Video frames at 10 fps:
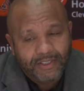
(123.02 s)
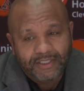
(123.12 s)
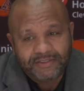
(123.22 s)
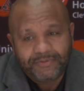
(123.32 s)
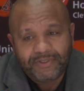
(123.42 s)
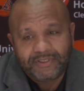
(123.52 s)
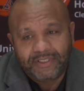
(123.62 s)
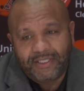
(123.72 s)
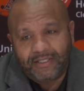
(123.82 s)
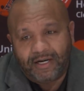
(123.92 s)
It's putting
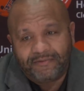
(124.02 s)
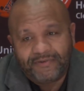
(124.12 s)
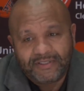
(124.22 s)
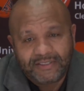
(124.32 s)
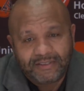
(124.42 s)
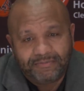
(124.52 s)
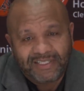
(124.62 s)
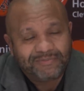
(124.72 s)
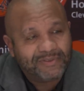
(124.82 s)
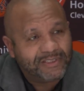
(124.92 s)
the offense in the
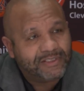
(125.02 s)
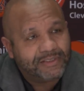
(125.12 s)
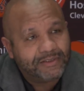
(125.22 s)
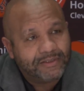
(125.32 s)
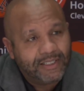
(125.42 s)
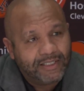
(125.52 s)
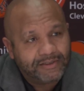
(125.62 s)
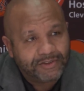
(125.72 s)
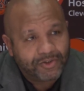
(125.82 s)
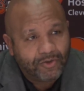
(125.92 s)
best position
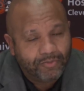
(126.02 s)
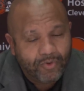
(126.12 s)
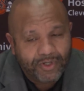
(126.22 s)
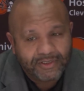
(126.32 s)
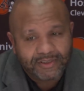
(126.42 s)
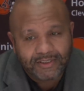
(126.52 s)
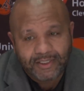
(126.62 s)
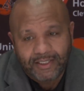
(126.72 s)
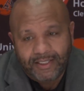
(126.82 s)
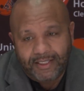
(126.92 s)
to score points.
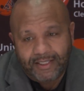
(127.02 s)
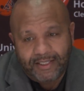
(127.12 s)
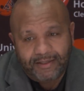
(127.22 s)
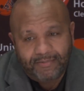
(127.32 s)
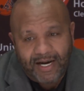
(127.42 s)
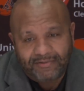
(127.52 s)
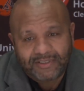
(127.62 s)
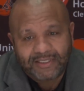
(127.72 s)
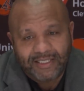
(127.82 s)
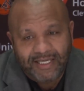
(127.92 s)

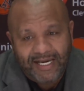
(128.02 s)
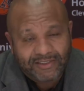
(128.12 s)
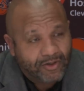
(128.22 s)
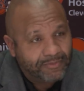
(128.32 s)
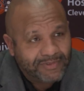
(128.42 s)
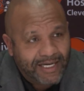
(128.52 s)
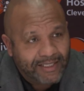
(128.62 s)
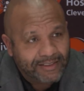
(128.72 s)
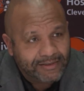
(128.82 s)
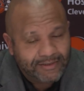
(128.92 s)
Obviously, he has arm
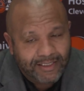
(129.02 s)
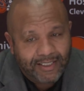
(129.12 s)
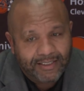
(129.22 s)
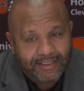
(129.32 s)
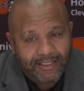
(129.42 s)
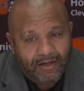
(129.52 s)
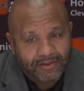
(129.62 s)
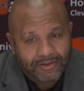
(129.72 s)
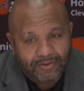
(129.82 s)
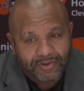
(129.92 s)
talent. He
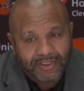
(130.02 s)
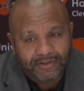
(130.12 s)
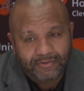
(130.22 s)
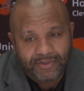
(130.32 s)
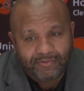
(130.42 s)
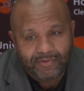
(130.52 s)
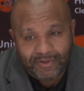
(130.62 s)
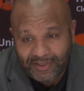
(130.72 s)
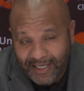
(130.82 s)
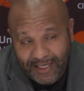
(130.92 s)
also can to
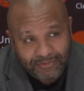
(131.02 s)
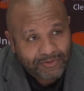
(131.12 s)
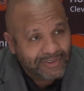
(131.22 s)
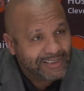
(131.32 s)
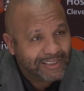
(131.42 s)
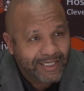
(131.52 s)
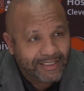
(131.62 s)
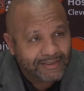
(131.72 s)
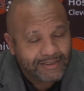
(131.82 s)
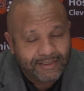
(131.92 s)
win games with his
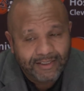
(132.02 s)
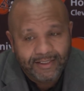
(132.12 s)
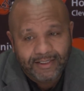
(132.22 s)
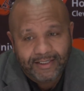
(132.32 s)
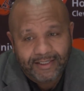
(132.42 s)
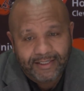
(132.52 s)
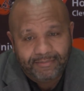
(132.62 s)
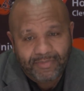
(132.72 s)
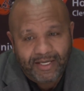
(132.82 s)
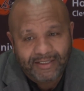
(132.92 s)
legs.
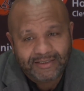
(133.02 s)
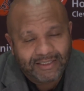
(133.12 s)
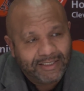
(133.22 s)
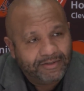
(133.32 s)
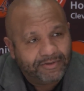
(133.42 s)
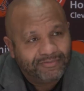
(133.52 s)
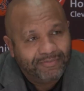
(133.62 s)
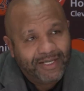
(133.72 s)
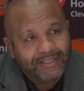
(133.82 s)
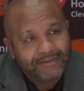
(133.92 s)
And he's a leader of
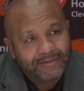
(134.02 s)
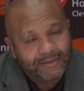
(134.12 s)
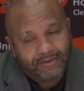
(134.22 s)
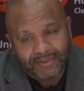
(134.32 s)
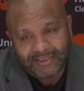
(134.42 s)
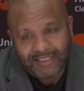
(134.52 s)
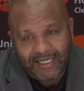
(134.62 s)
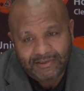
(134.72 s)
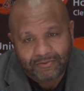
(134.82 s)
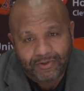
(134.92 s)
men. You know, this
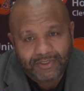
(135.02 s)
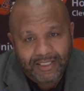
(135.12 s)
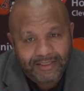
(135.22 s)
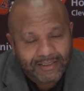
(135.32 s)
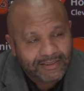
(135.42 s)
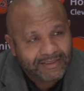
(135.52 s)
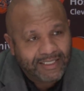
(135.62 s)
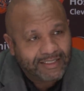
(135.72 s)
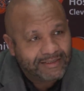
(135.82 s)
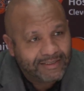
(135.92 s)
guy's work ethic is
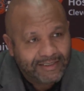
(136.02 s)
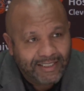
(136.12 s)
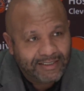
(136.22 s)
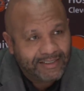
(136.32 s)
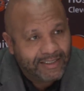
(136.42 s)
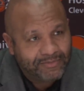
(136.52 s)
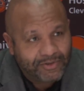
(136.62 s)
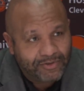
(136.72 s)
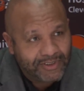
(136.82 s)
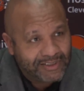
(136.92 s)
second to none. He comes
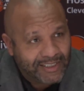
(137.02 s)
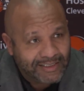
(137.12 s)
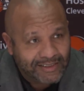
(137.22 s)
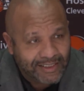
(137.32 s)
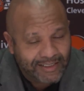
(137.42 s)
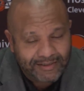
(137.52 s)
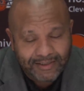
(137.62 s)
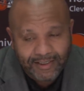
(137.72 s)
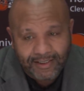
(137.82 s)
early, stays late.